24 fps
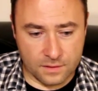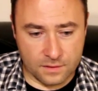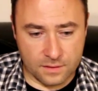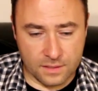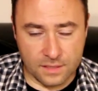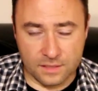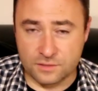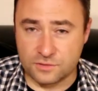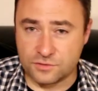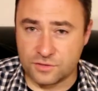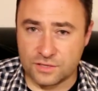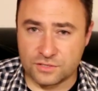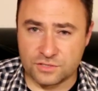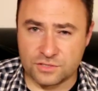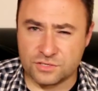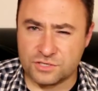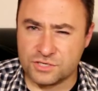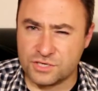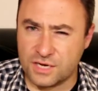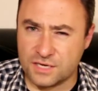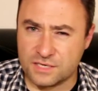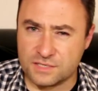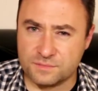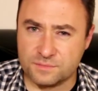like treasure
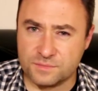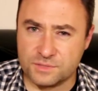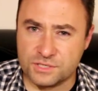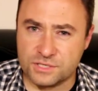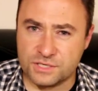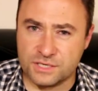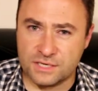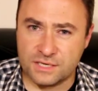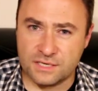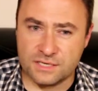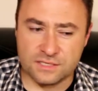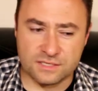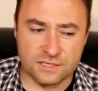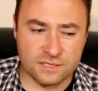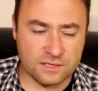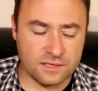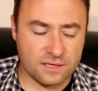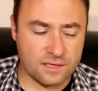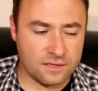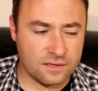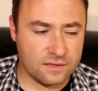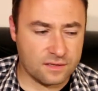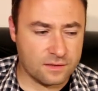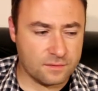chest machines,
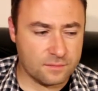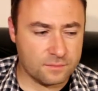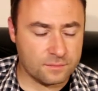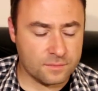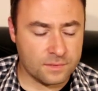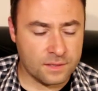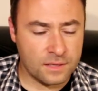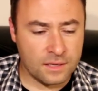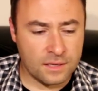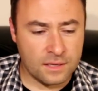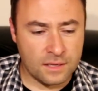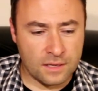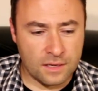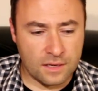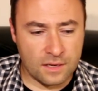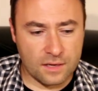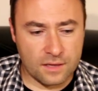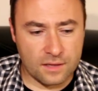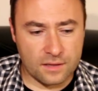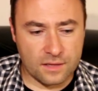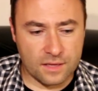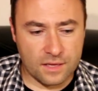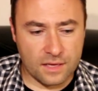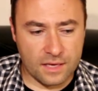and
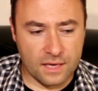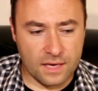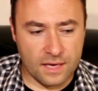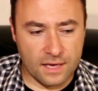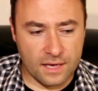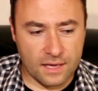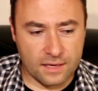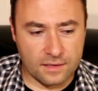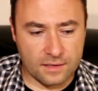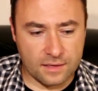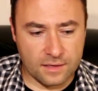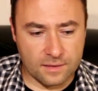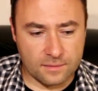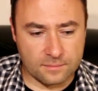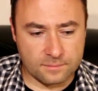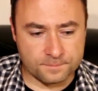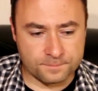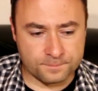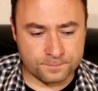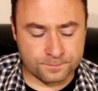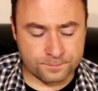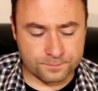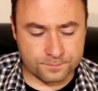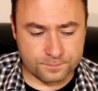they had,
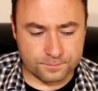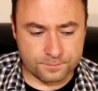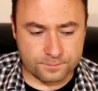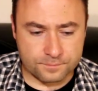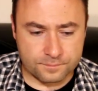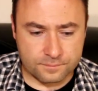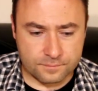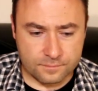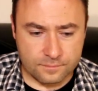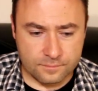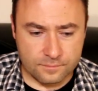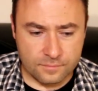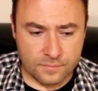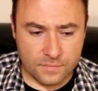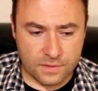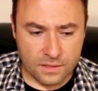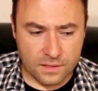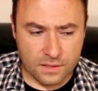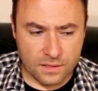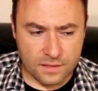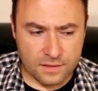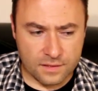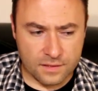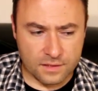
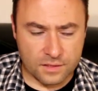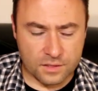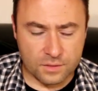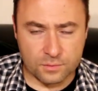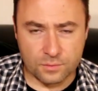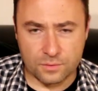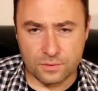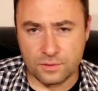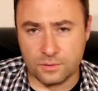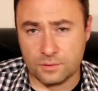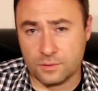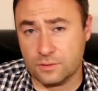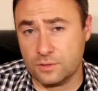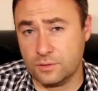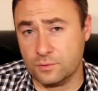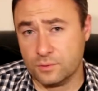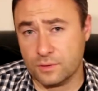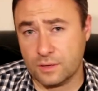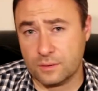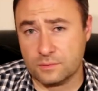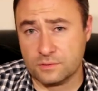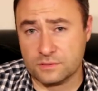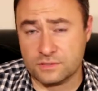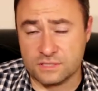I think you
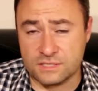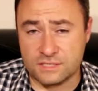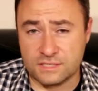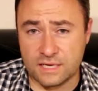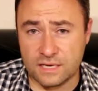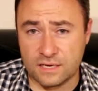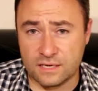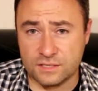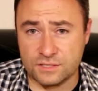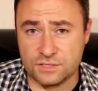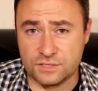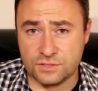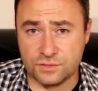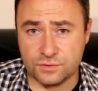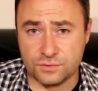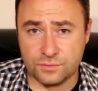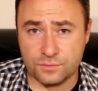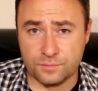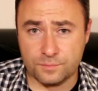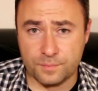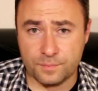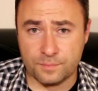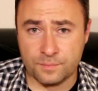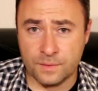were able to set it
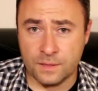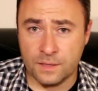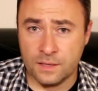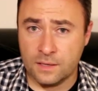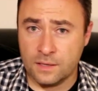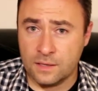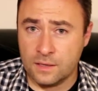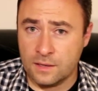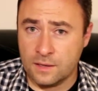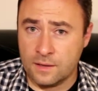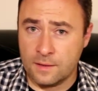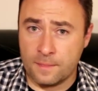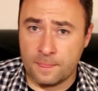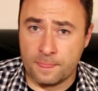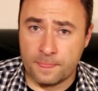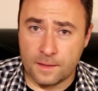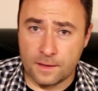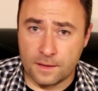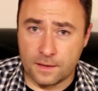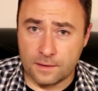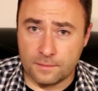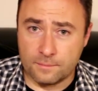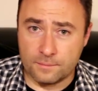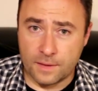to
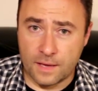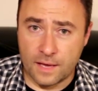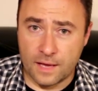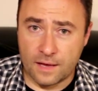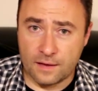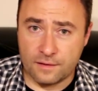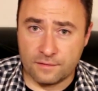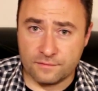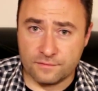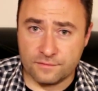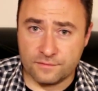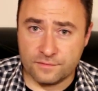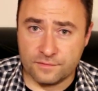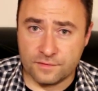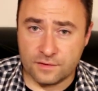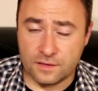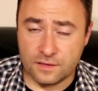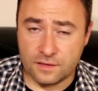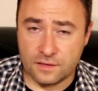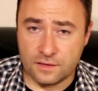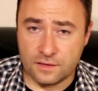have